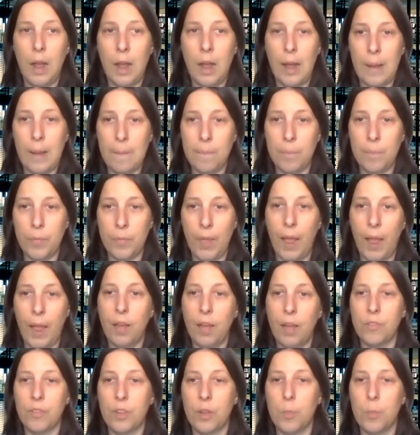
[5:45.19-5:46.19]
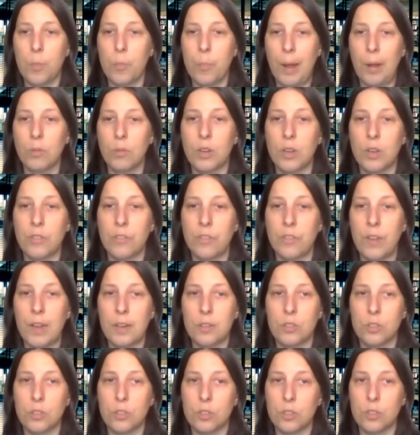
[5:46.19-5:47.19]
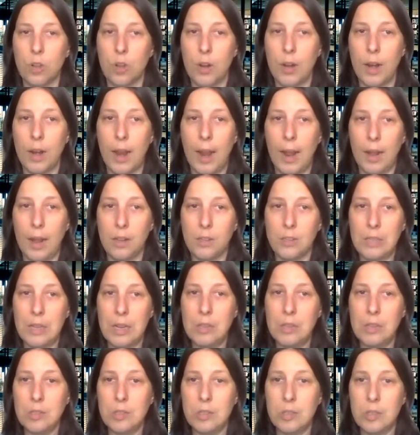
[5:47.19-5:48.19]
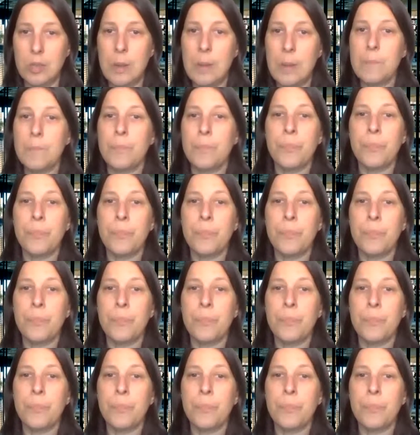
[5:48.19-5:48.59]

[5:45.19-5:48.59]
have compounding factors on access.